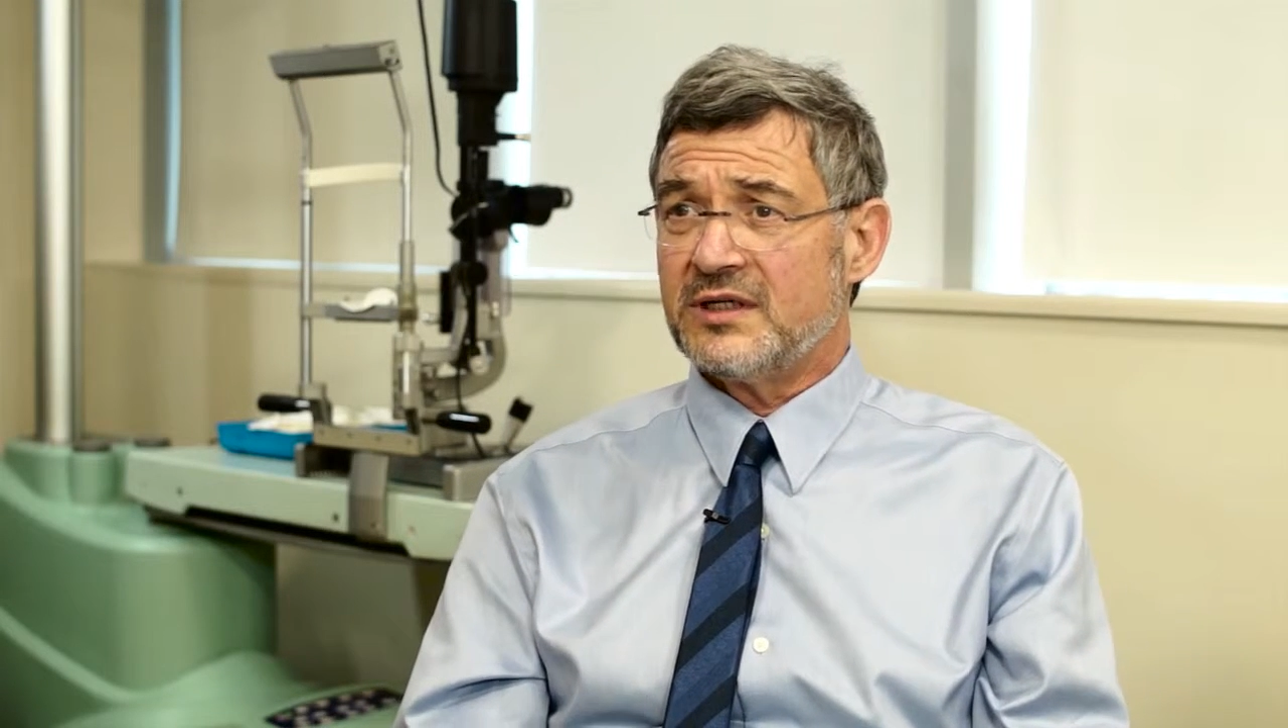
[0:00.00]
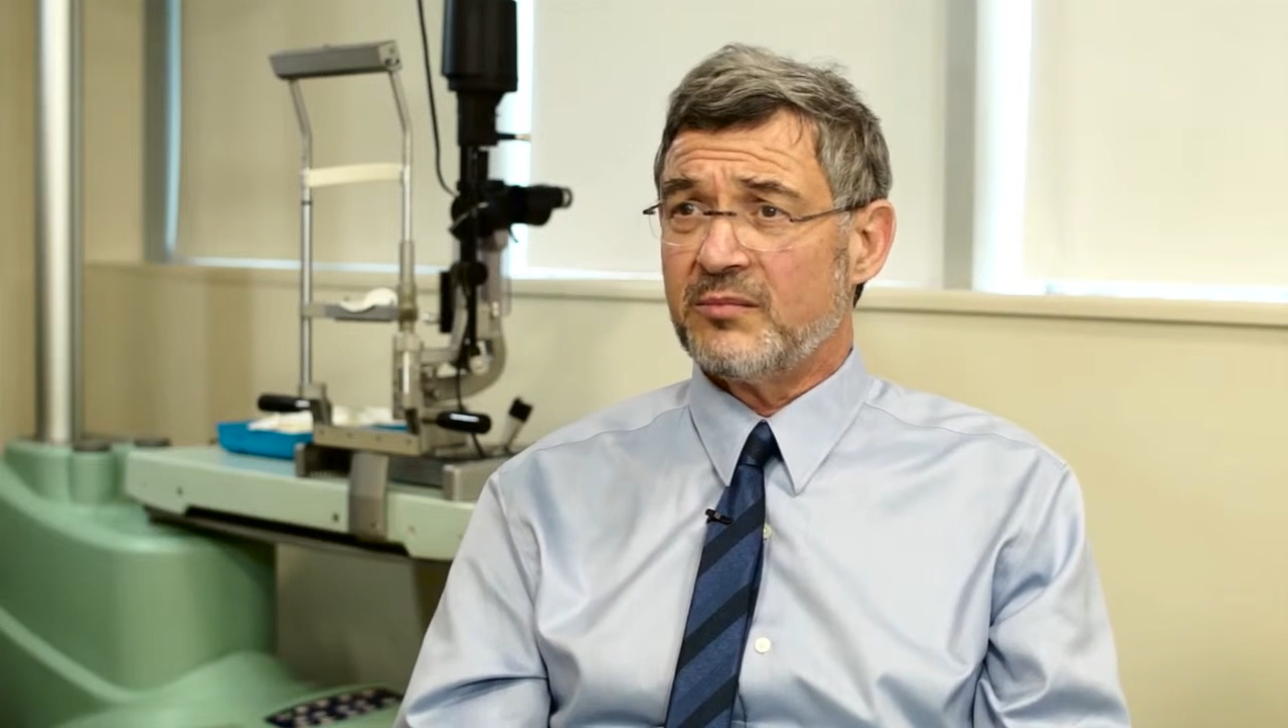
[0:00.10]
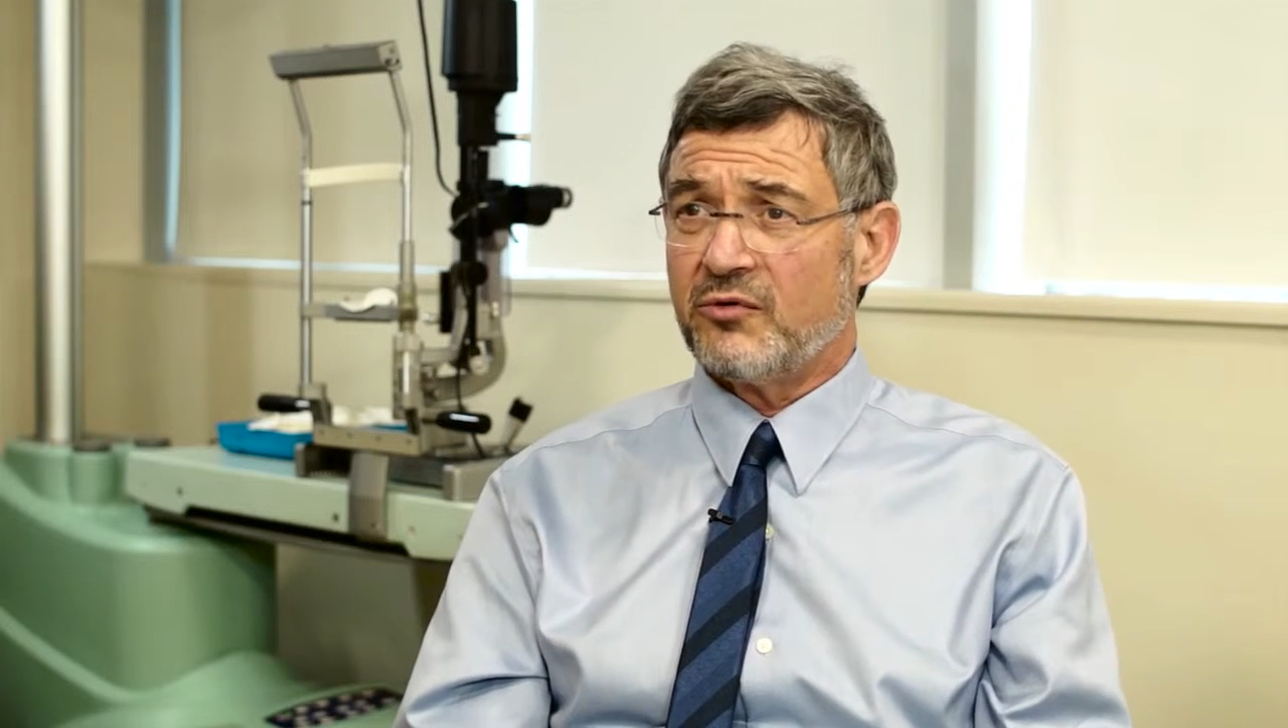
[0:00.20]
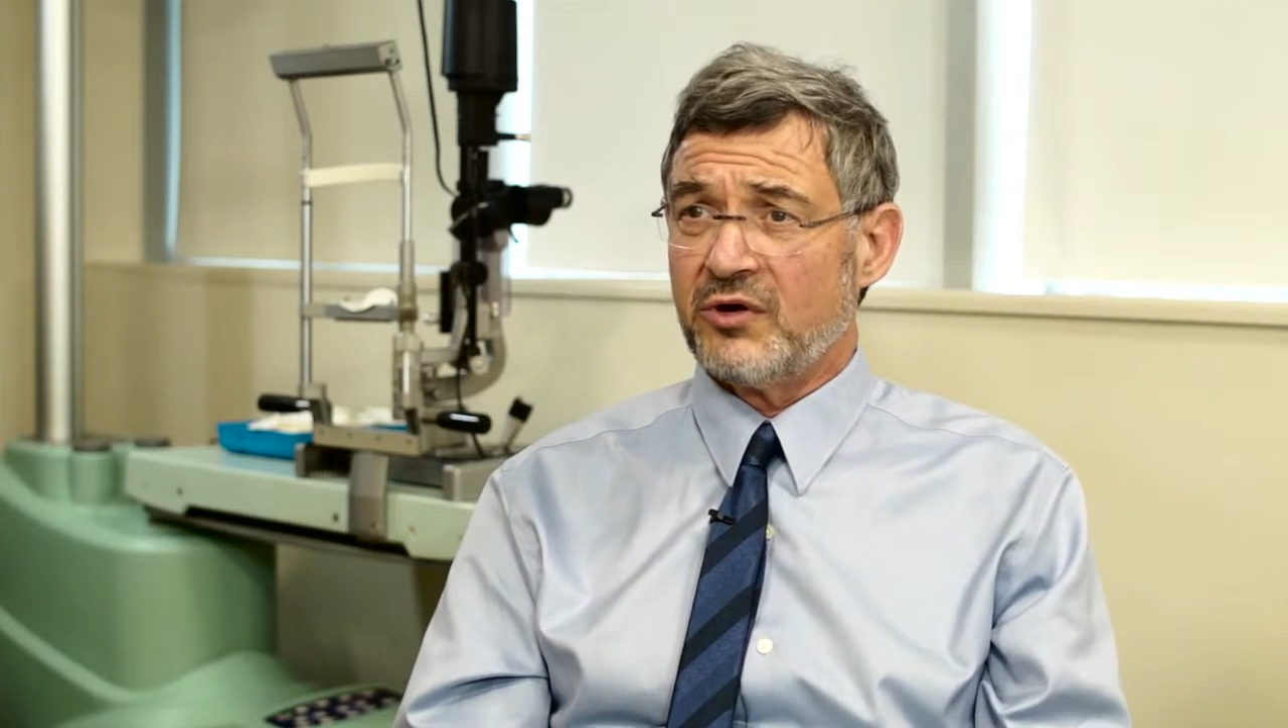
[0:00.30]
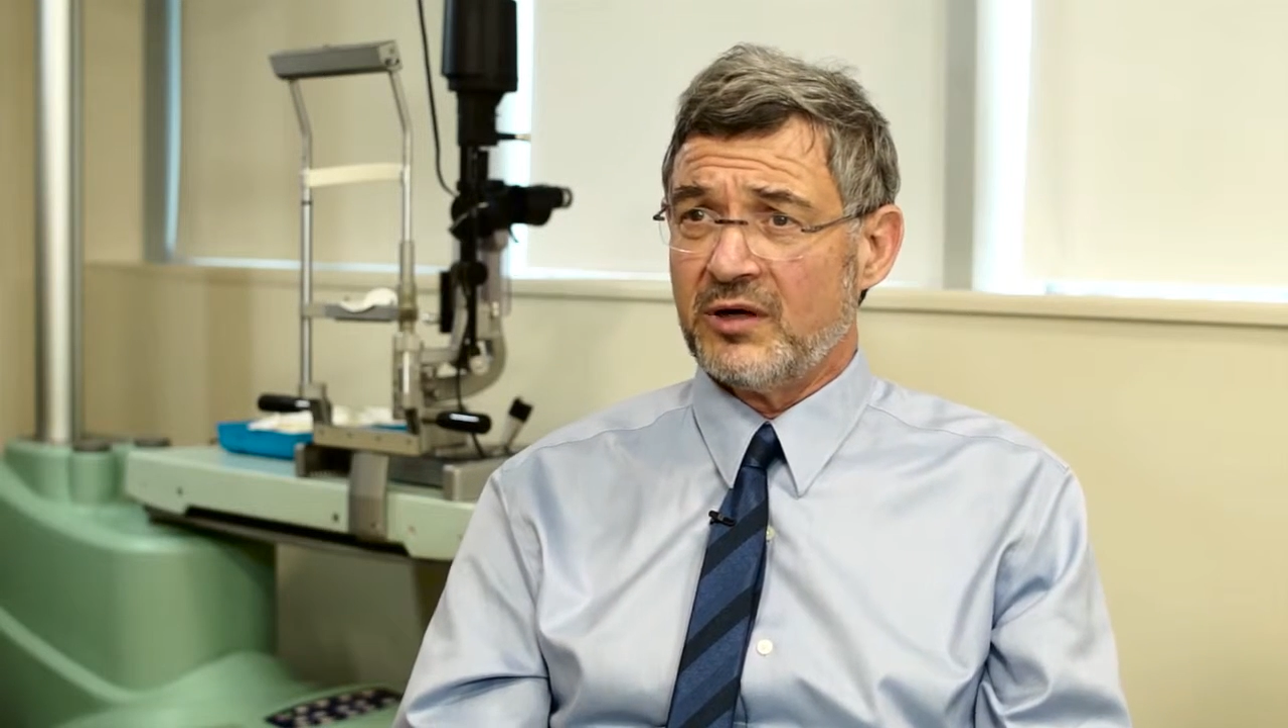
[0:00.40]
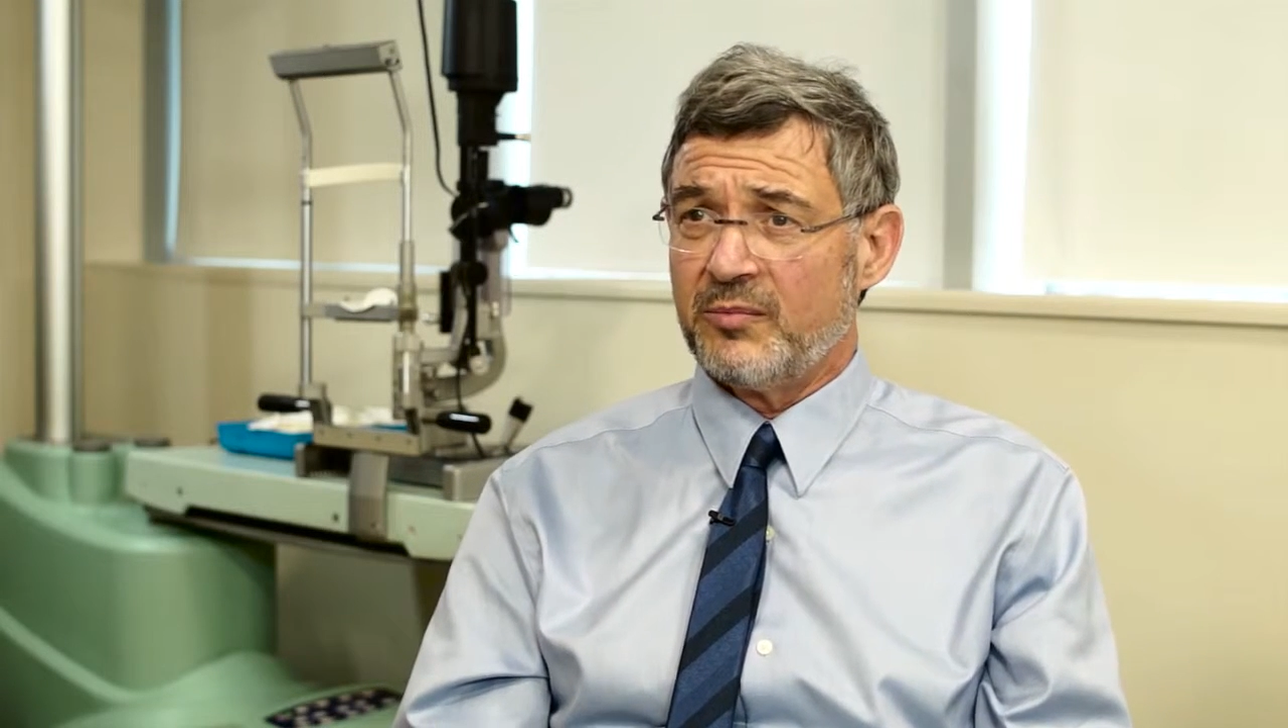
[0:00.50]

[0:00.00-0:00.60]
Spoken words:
temporal